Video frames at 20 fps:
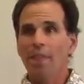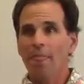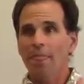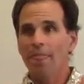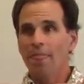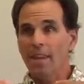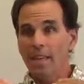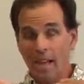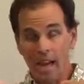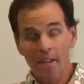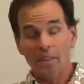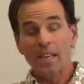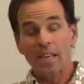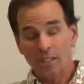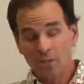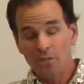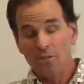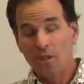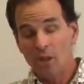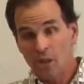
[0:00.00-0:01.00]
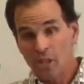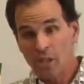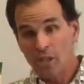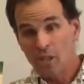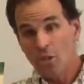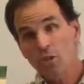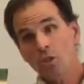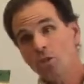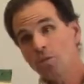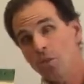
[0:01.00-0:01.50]
that I think is very
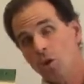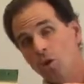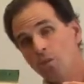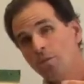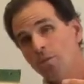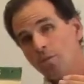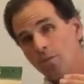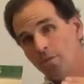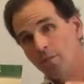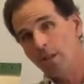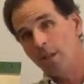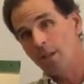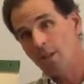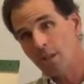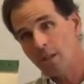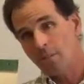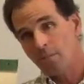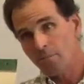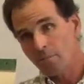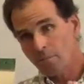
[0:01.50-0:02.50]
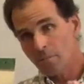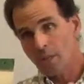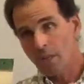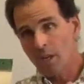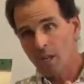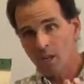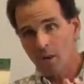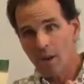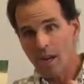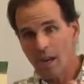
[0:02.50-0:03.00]
useful, very,
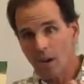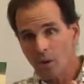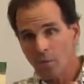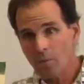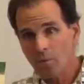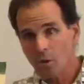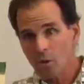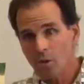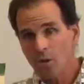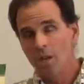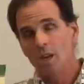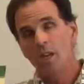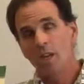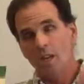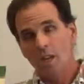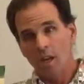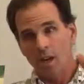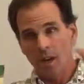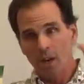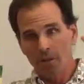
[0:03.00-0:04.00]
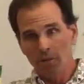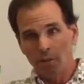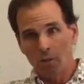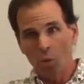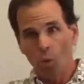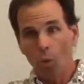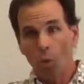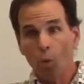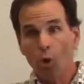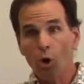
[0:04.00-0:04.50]
helpful, of
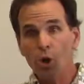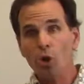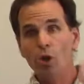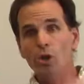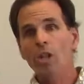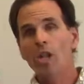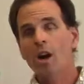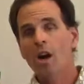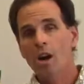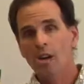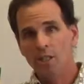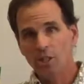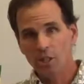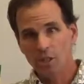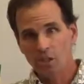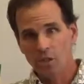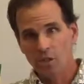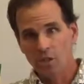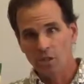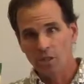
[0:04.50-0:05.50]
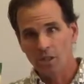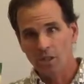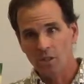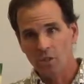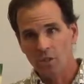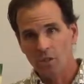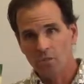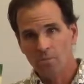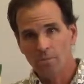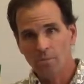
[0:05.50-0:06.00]
word
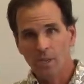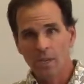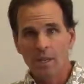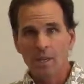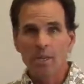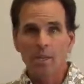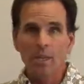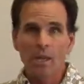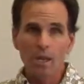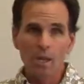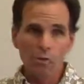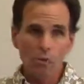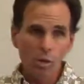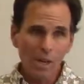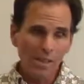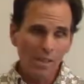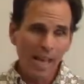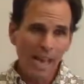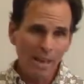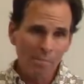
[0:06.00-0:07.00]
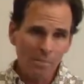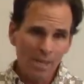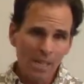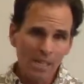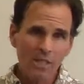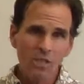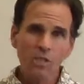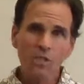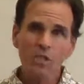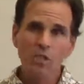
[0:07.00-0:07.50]
consciousness. And what that
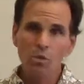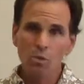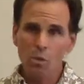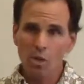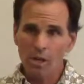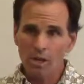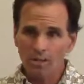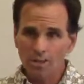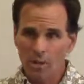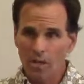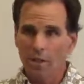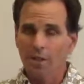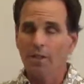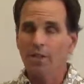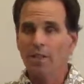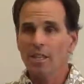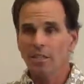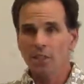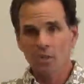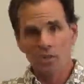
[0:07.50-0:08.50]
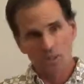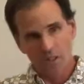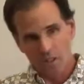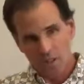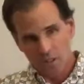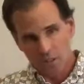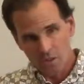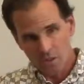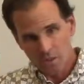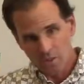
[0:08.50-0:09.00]
means is sort of
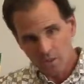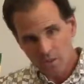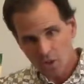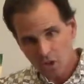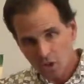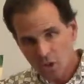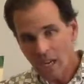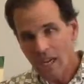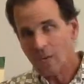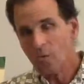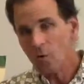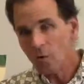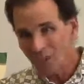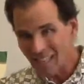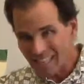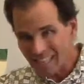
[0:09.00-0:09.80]
this general